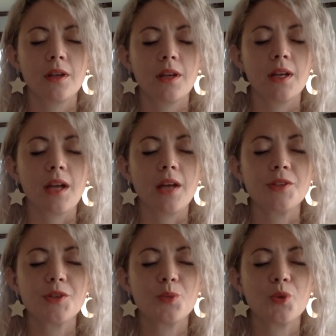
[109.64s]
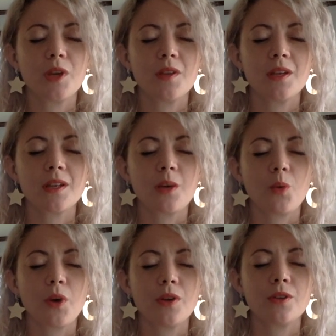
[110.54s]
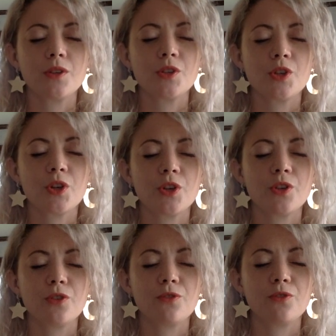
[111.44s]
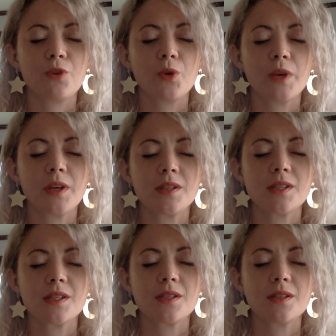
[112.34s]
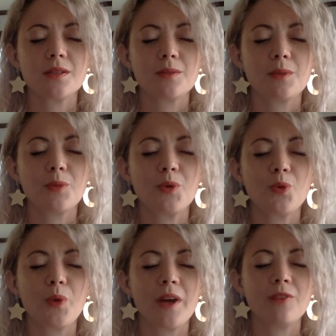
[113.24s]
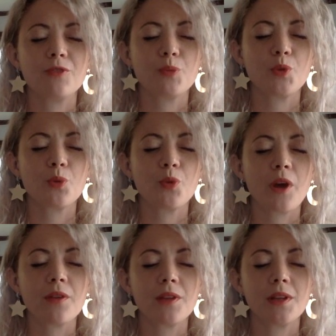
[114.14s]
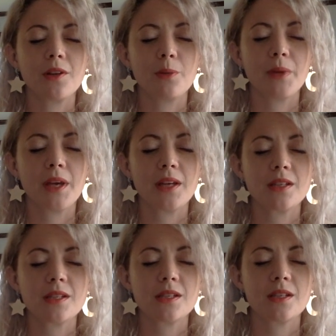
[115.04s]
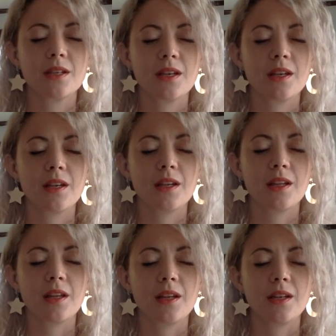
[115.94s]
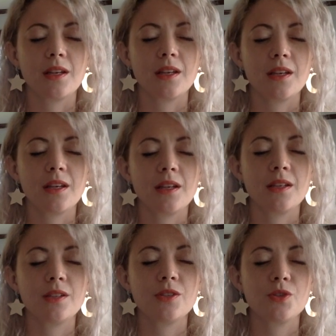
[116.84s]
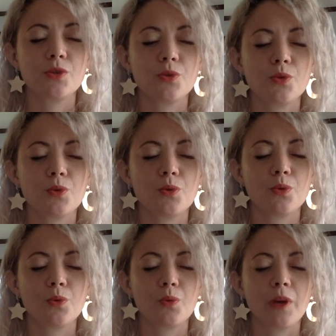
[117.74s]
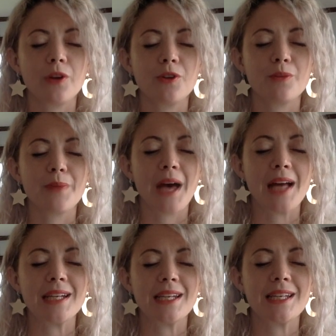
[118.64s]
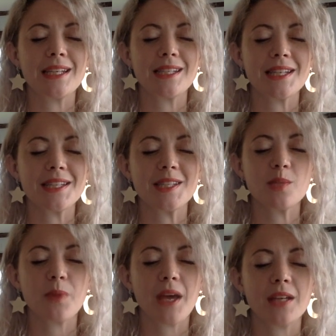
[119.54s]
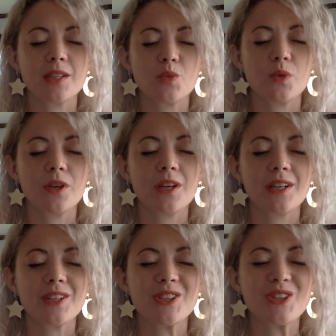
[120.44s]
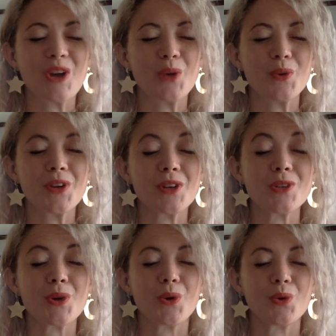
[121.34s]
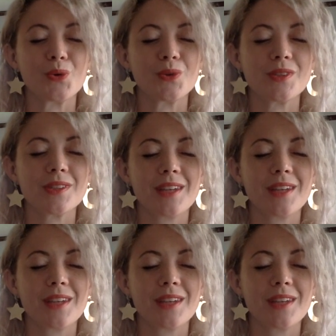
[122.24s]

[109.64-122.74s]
And as you're breathing, I want you to turn your focus maybe away from your breath a little bit and into where your body is in space. We are going to start with our toes.